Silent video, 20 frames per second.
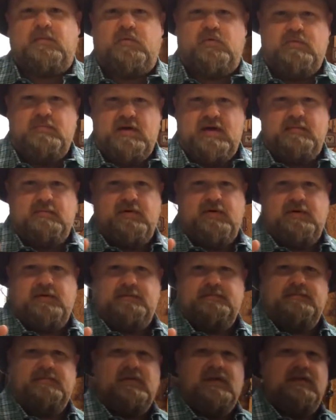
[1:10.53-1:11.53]
Remember,
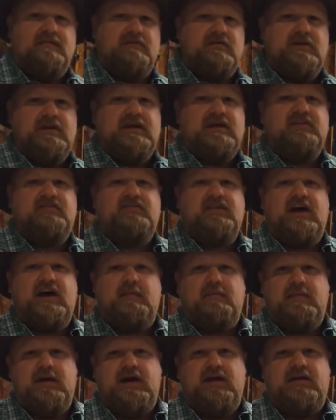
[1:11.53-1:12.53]
every knee
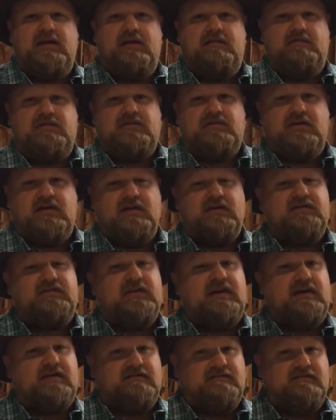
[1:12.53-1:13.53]
shall bow and every tongue
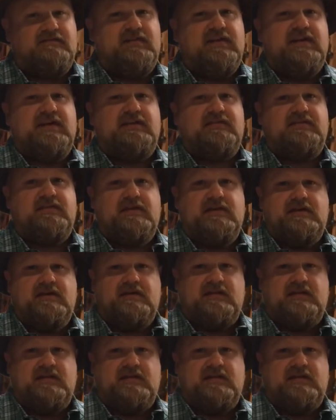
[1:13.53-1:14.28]
shall confess